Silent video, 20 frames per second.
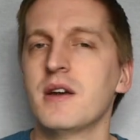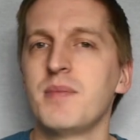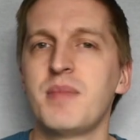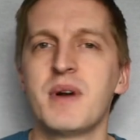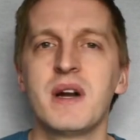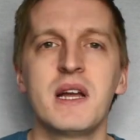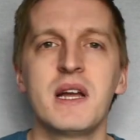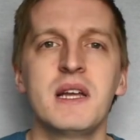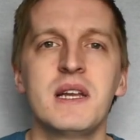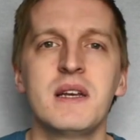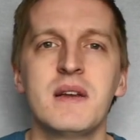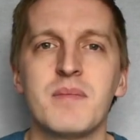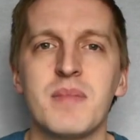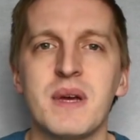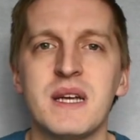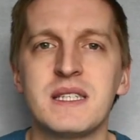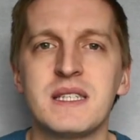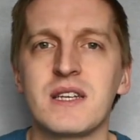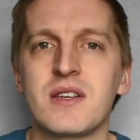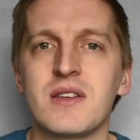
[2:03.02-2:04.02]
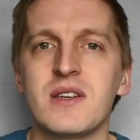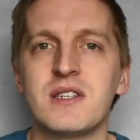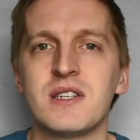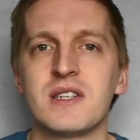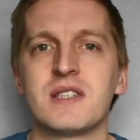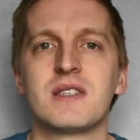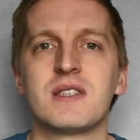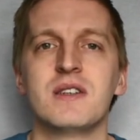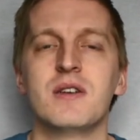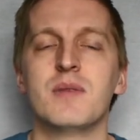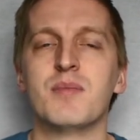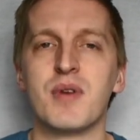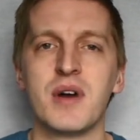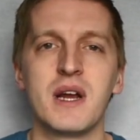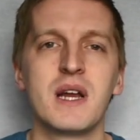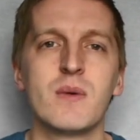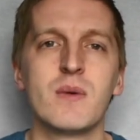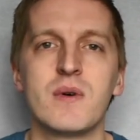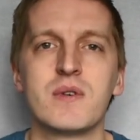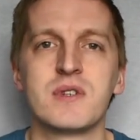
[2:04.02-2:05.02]
your brain basically just, your
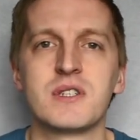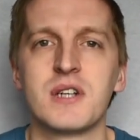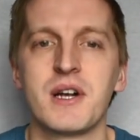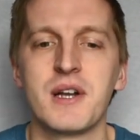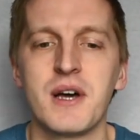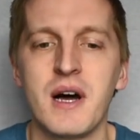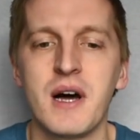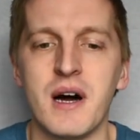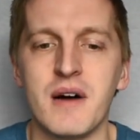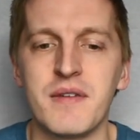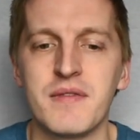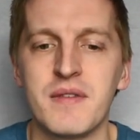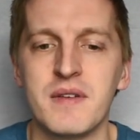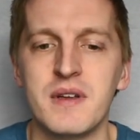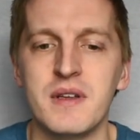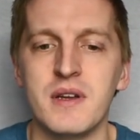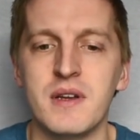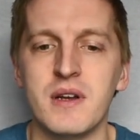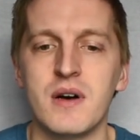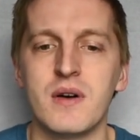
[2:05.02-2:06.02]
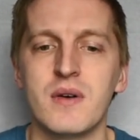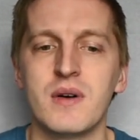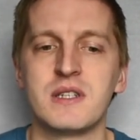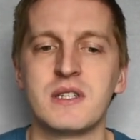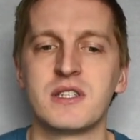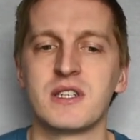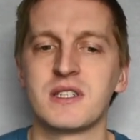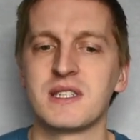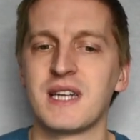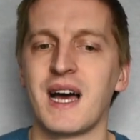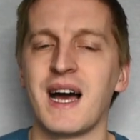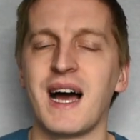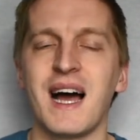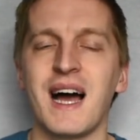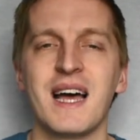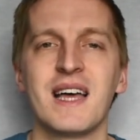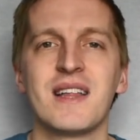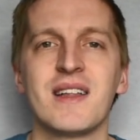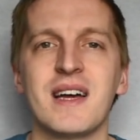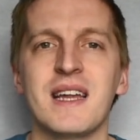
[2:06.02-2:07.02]
brain won't shut off. You know, it's just
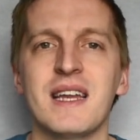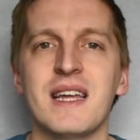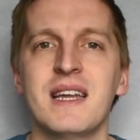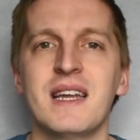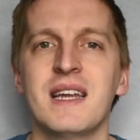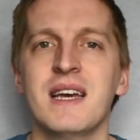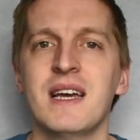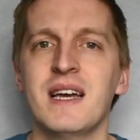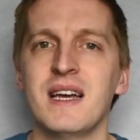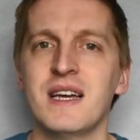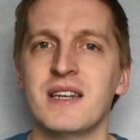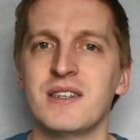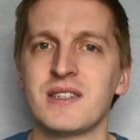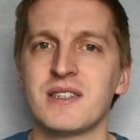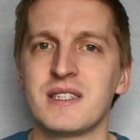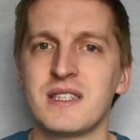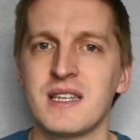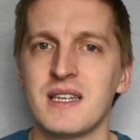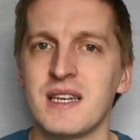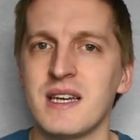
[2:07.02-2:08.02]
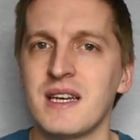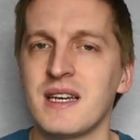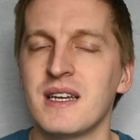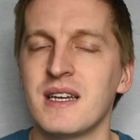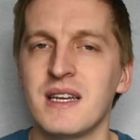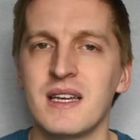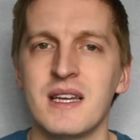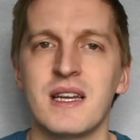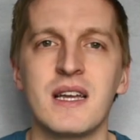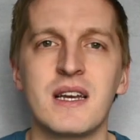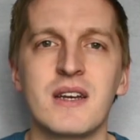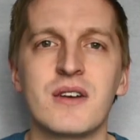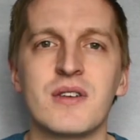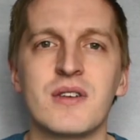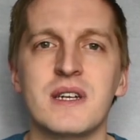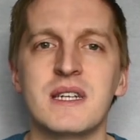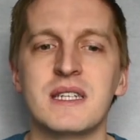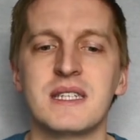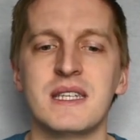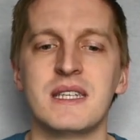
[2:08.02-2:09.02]
highlighting and just
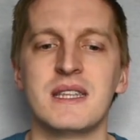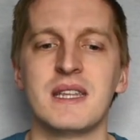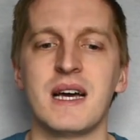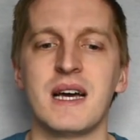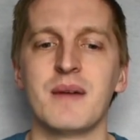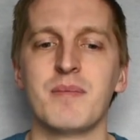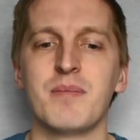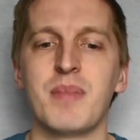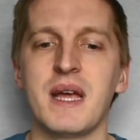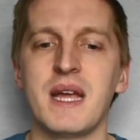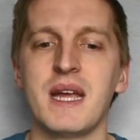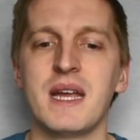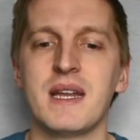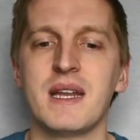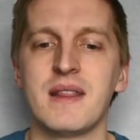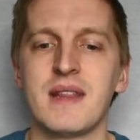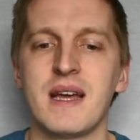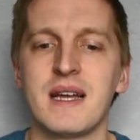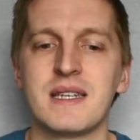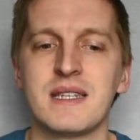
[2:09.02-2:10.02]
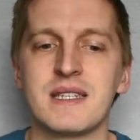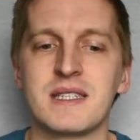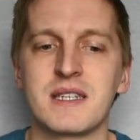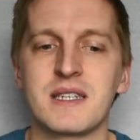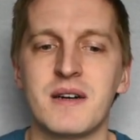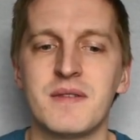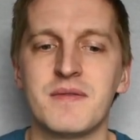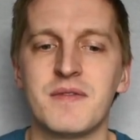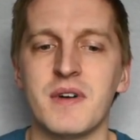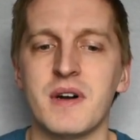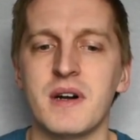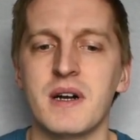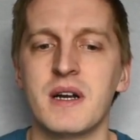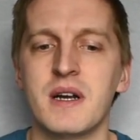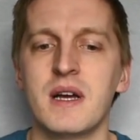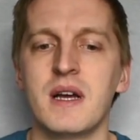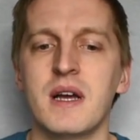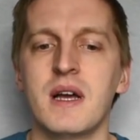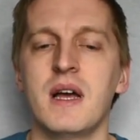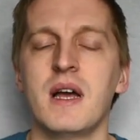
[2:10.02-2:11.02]
increasing that pain and that discomfort.
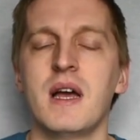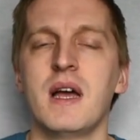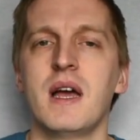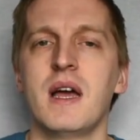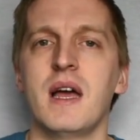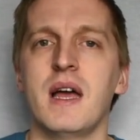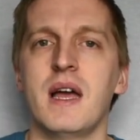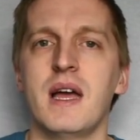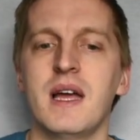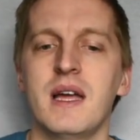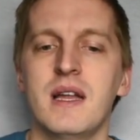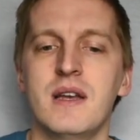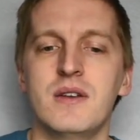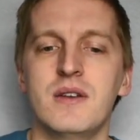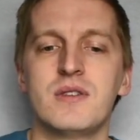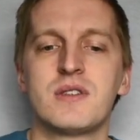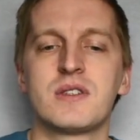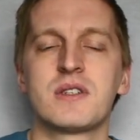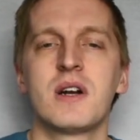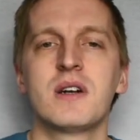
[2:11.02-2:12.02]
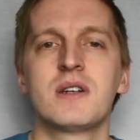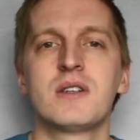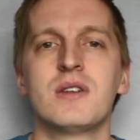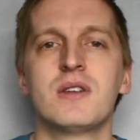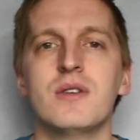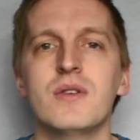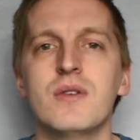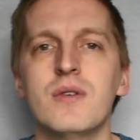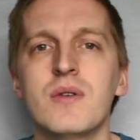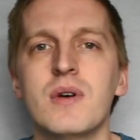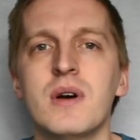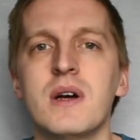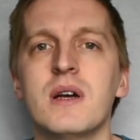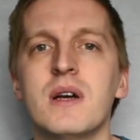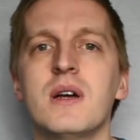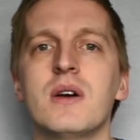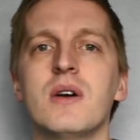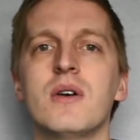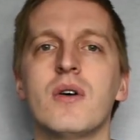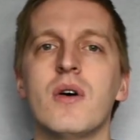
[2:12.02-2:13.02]
And you start to,
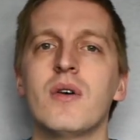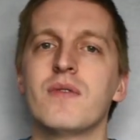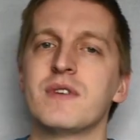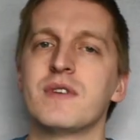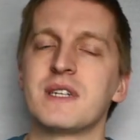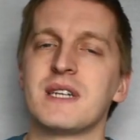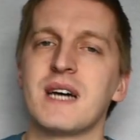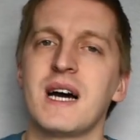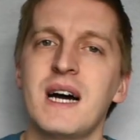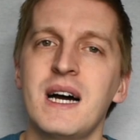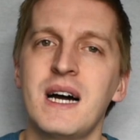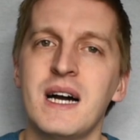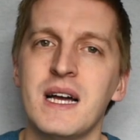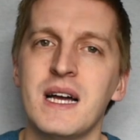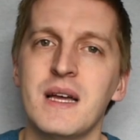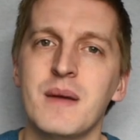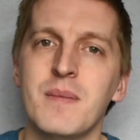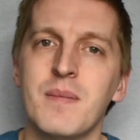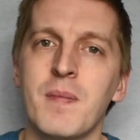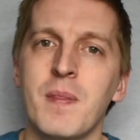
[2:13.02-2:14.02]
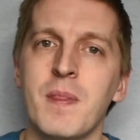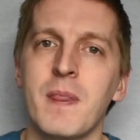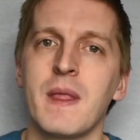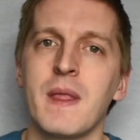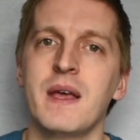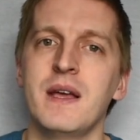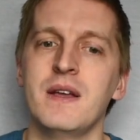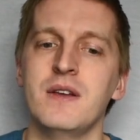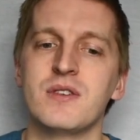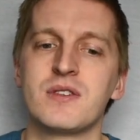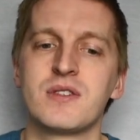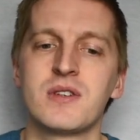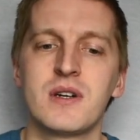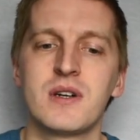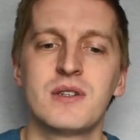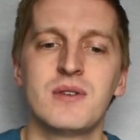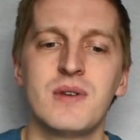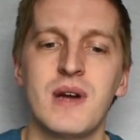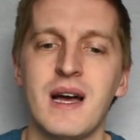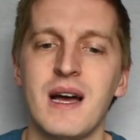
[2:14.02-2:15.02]
over time, you
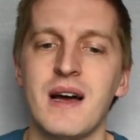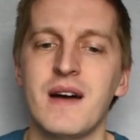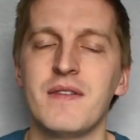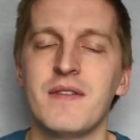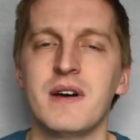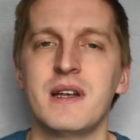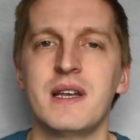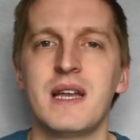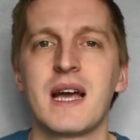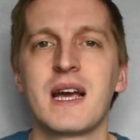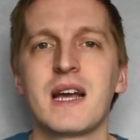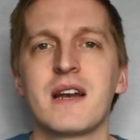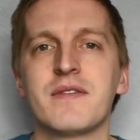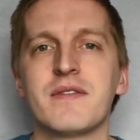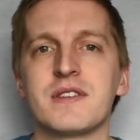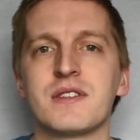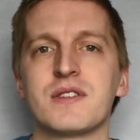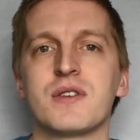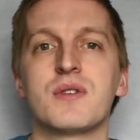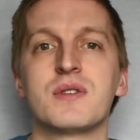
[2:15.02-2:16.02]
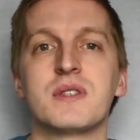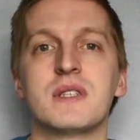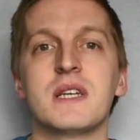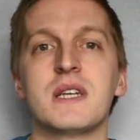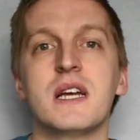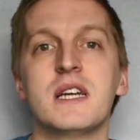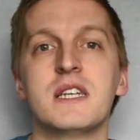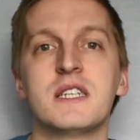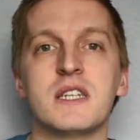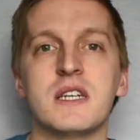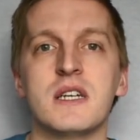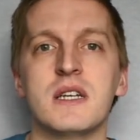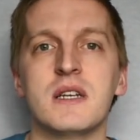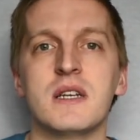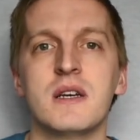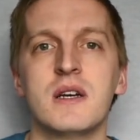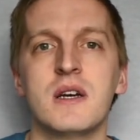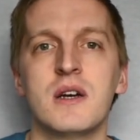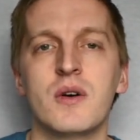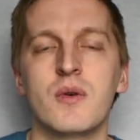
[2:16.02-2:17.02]
start to have a negative
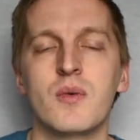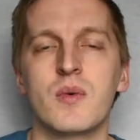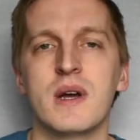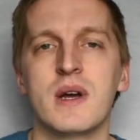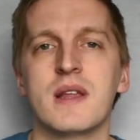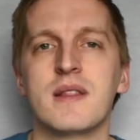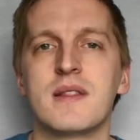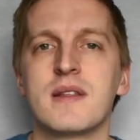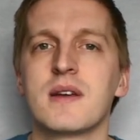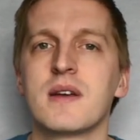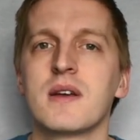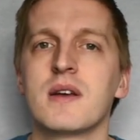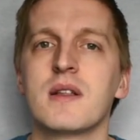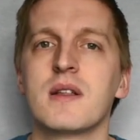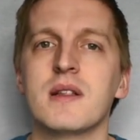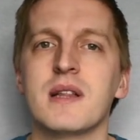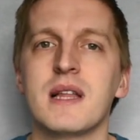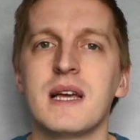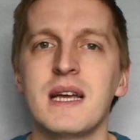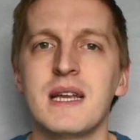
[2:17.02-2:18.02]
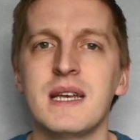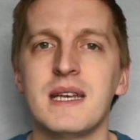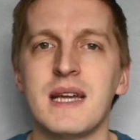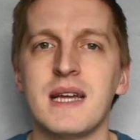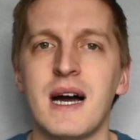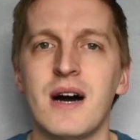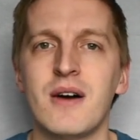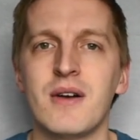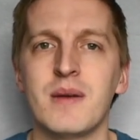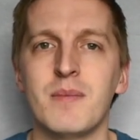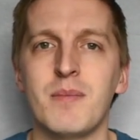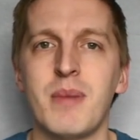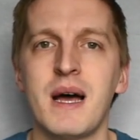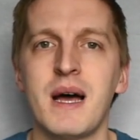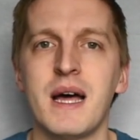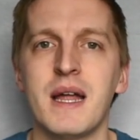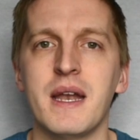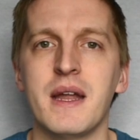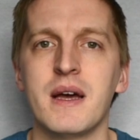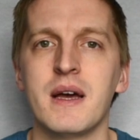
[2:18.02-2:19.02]
association with laying down in
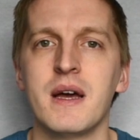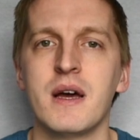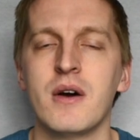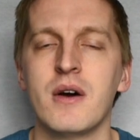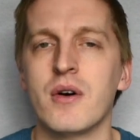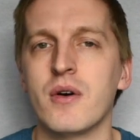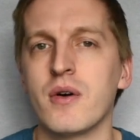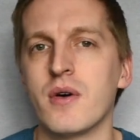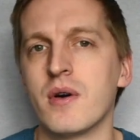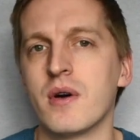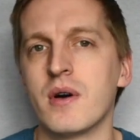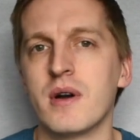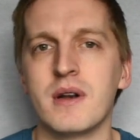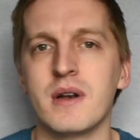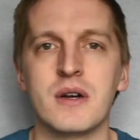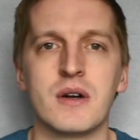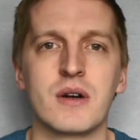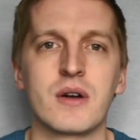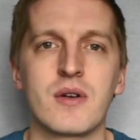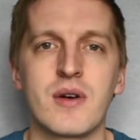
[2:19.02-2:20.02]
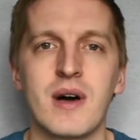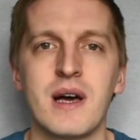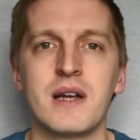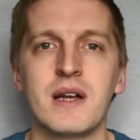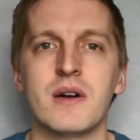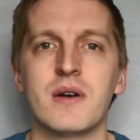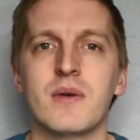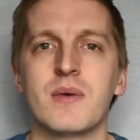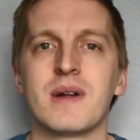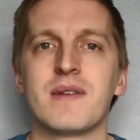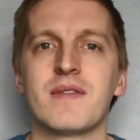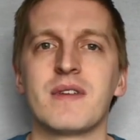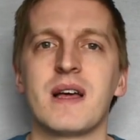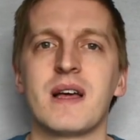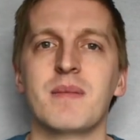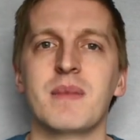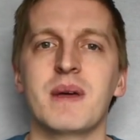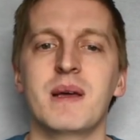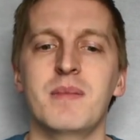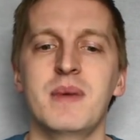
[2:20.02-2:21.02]
bed or in your recliner or whatever
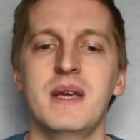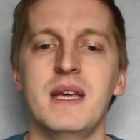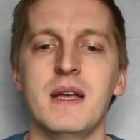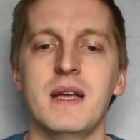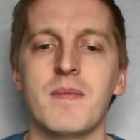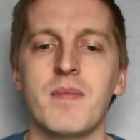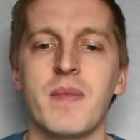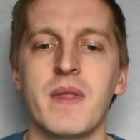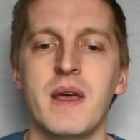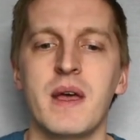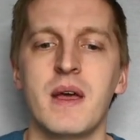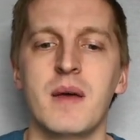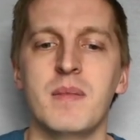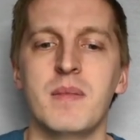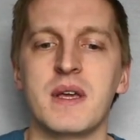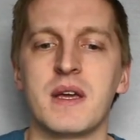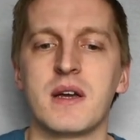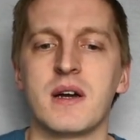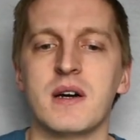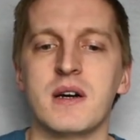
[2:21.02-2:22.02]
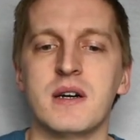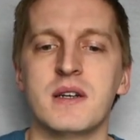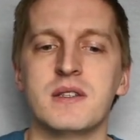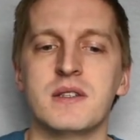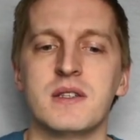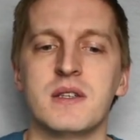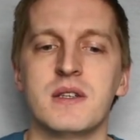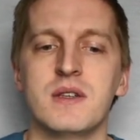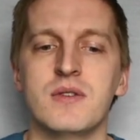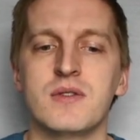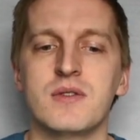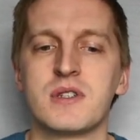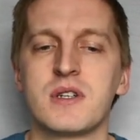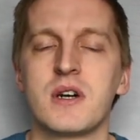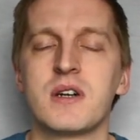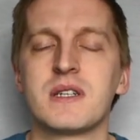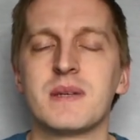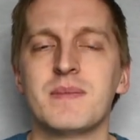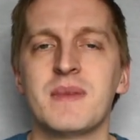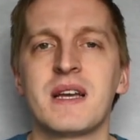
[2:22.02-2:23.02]
that may be because you
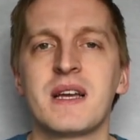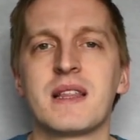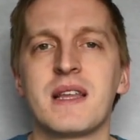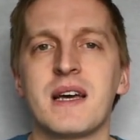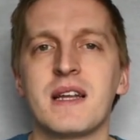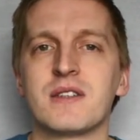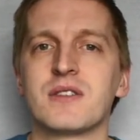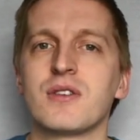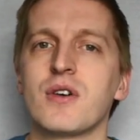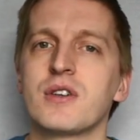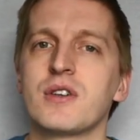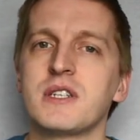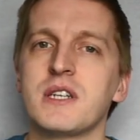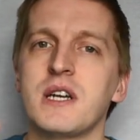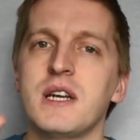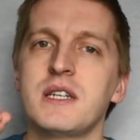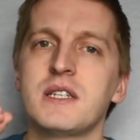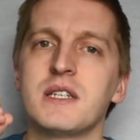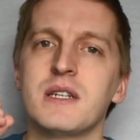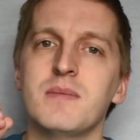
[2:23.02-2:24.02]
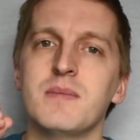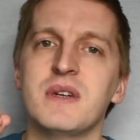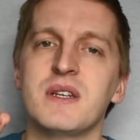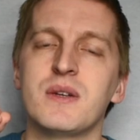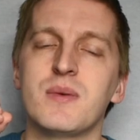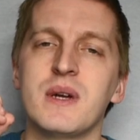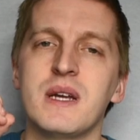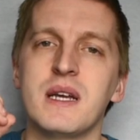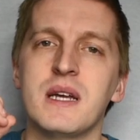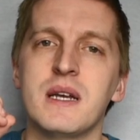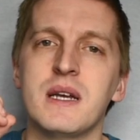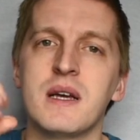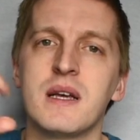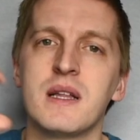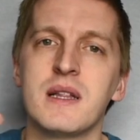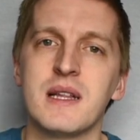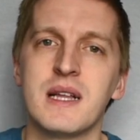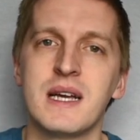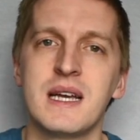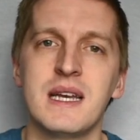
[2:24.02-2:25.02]
start to make that association between
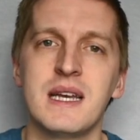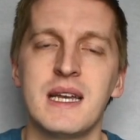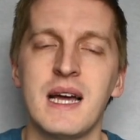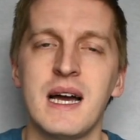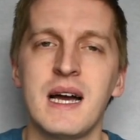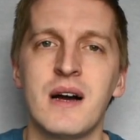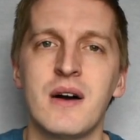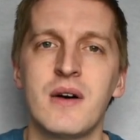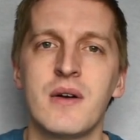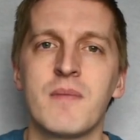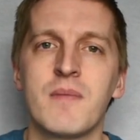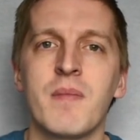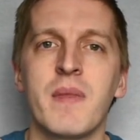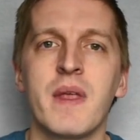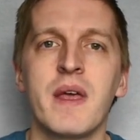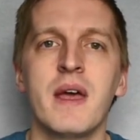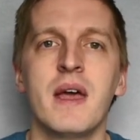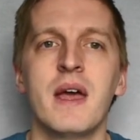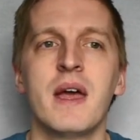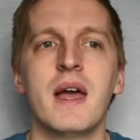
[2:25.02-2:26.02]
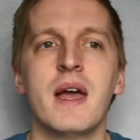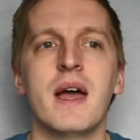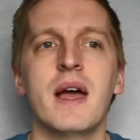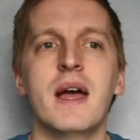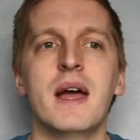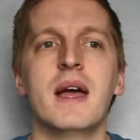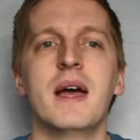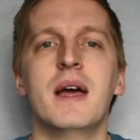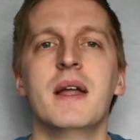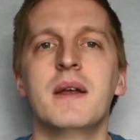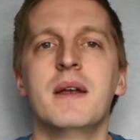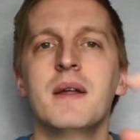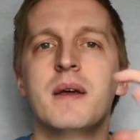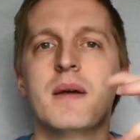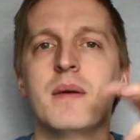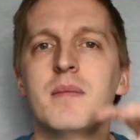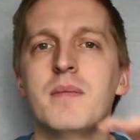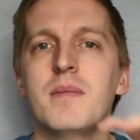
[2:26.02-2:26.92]
laying down and